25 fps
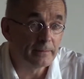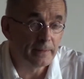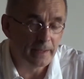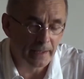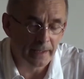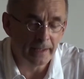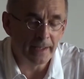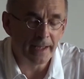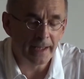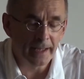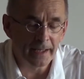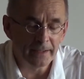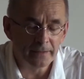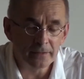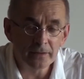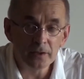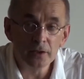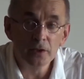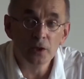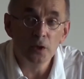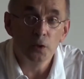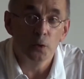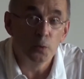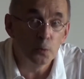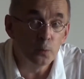and
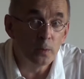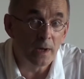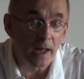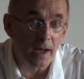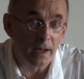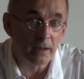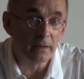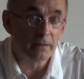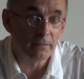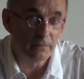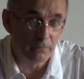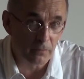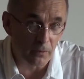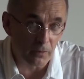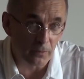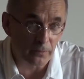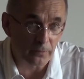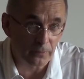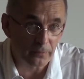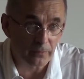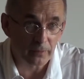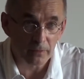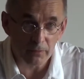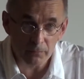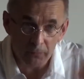nulla
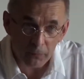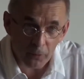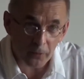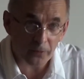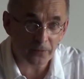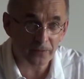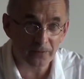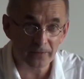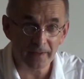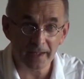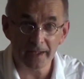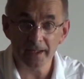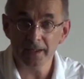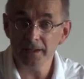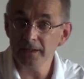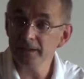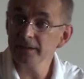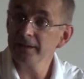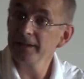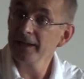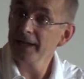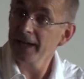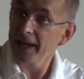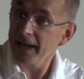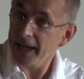vox. Vox
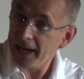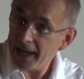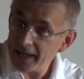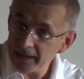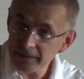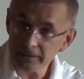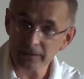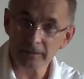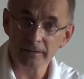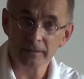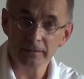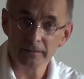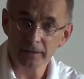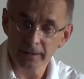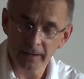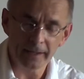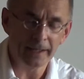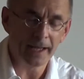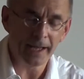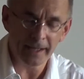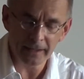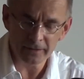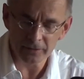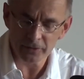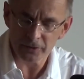Dei
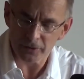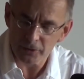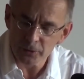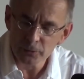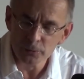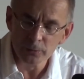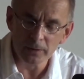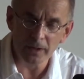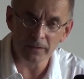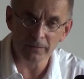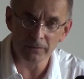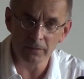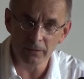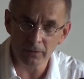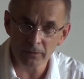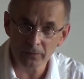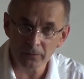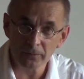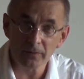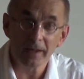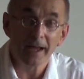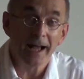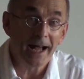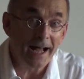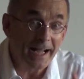and nulla
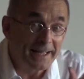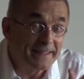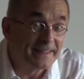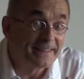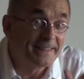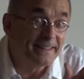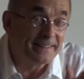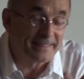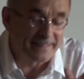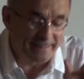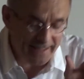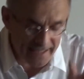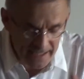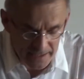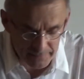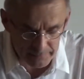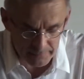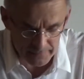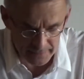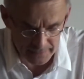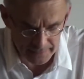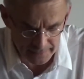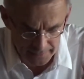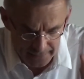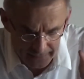vox at the
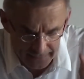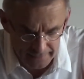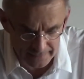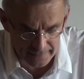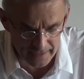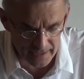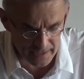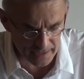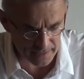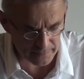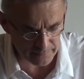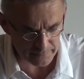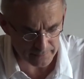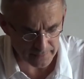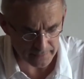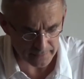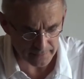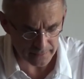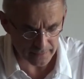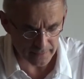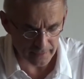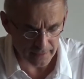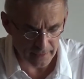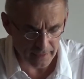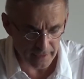same time.
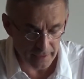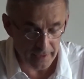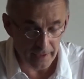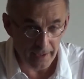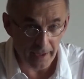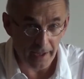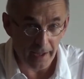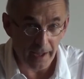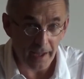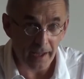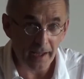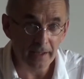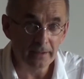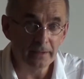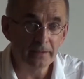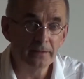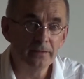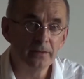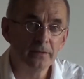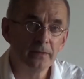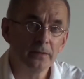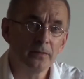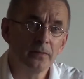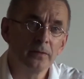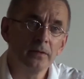And it
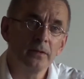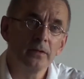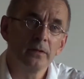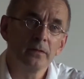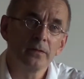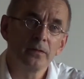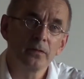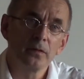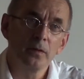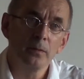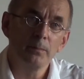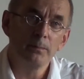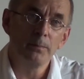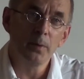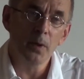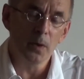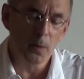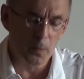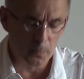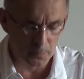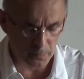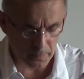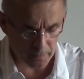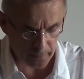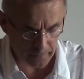deserves
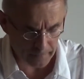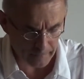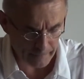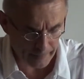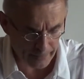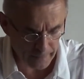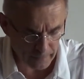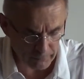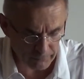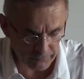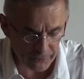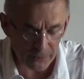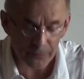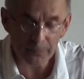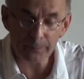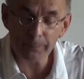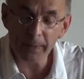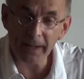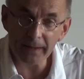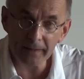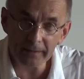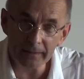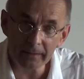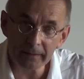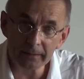both
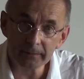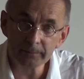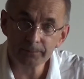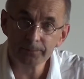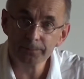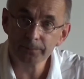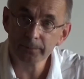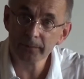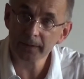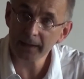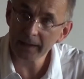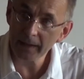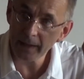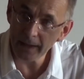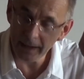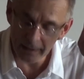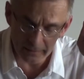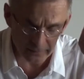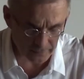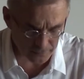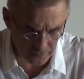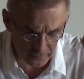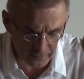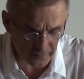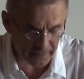respect
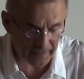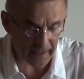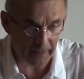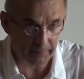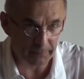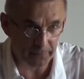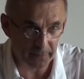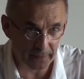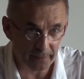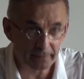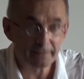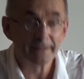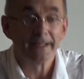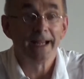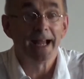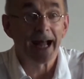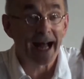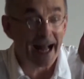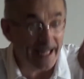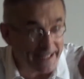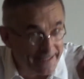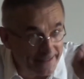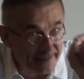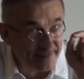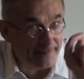and contempt
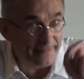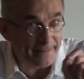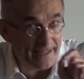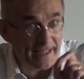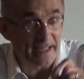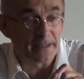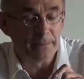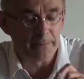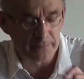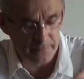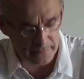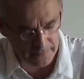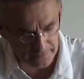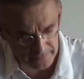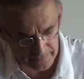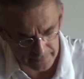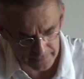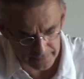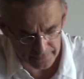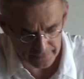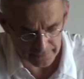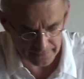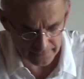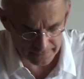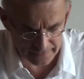at the same
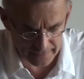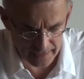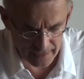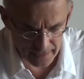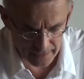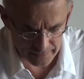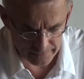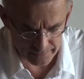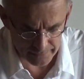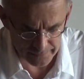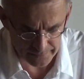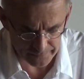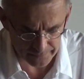time.